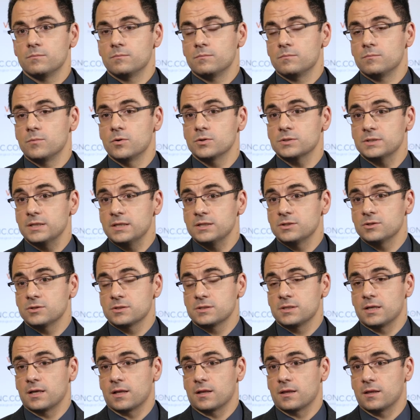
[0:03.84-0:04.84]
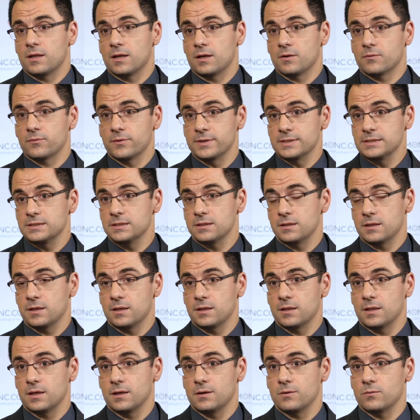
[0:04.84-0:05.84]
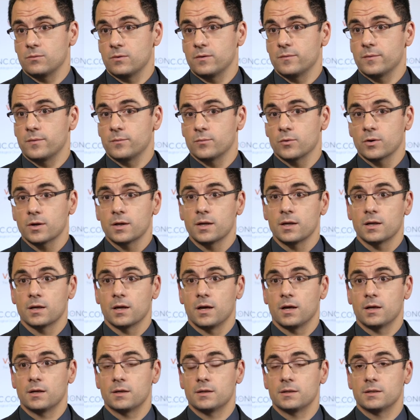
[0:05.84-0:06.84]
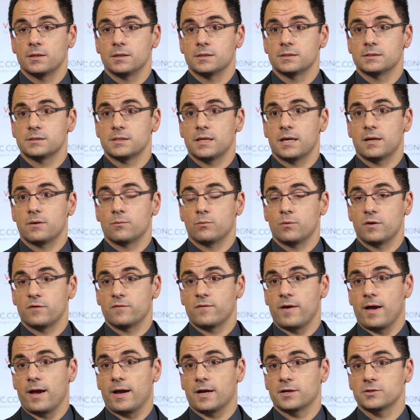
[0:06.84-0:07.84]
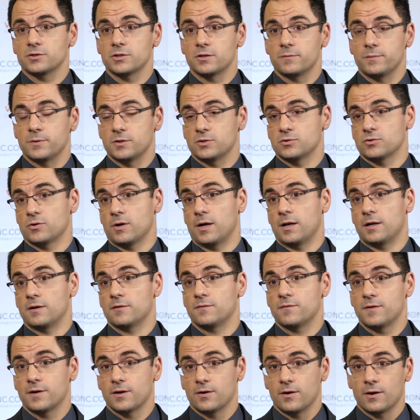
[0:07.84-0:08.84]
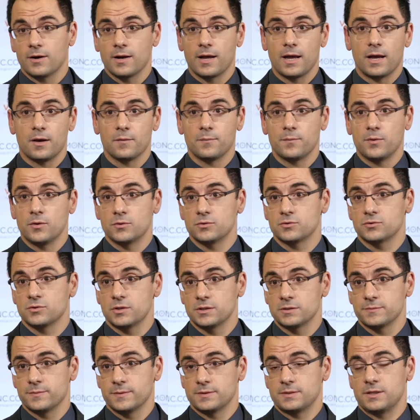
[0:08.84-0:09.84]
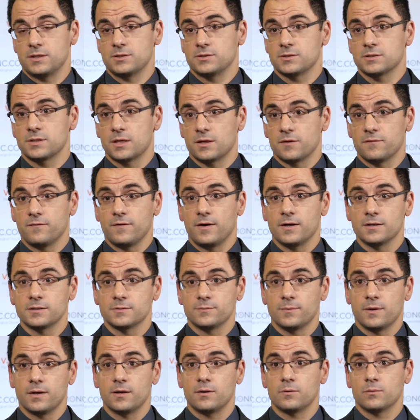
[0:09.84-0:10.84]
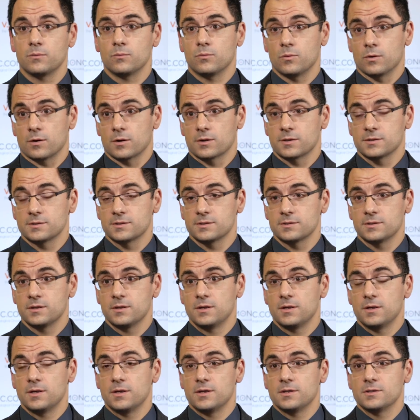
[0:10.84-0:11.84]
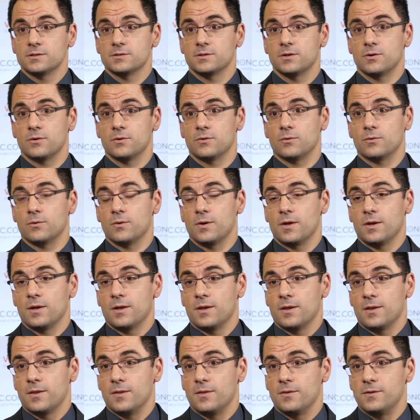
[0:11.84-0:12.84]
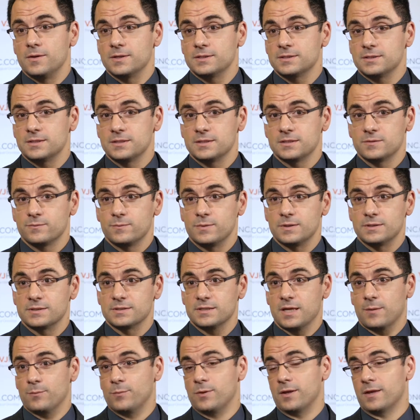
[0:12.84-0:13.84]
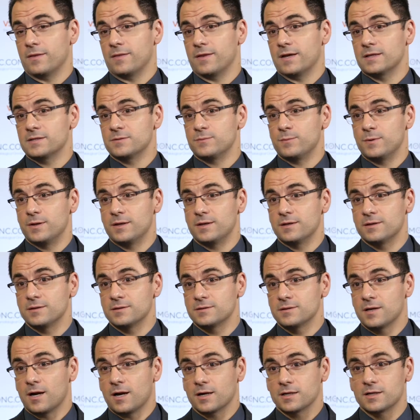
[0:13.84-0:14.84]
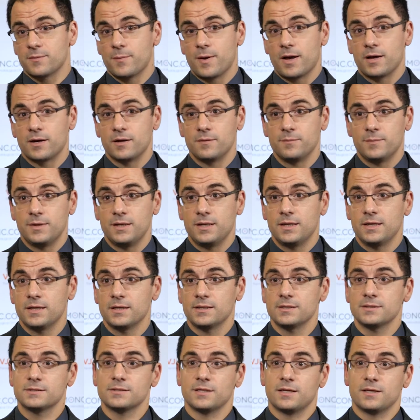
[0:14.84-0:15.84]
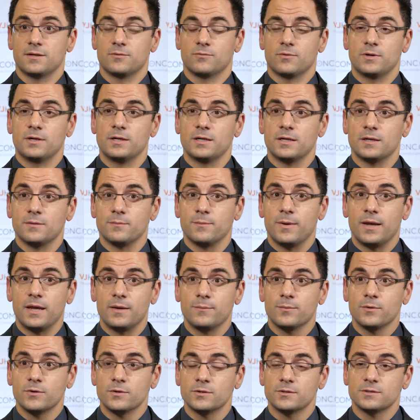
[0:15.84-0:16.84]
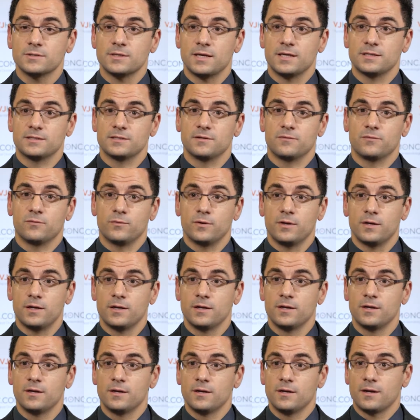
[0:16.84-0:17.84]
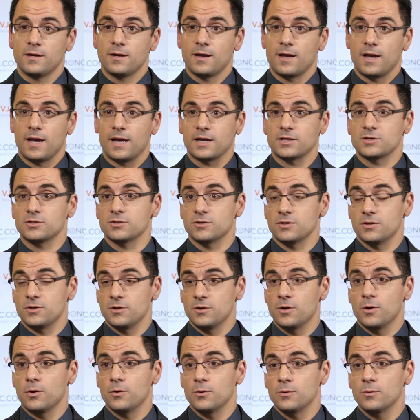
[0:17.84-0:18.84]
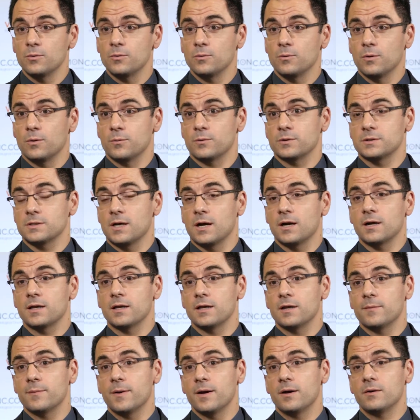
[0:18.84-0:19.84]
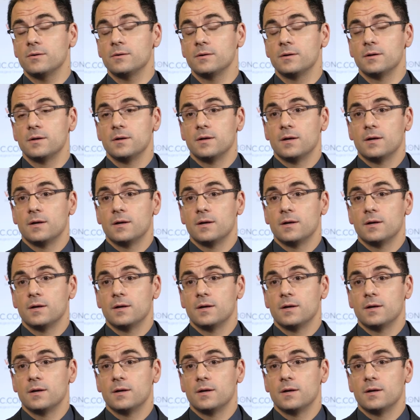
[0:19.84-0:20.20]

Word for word: most interesting thing recently that we've been working on is that we've actually been trying to figure out how post-transplantation cyclophosphamide works. So this has been something that's been talked about at meetings and written in papers as if we actually know what we're talking about.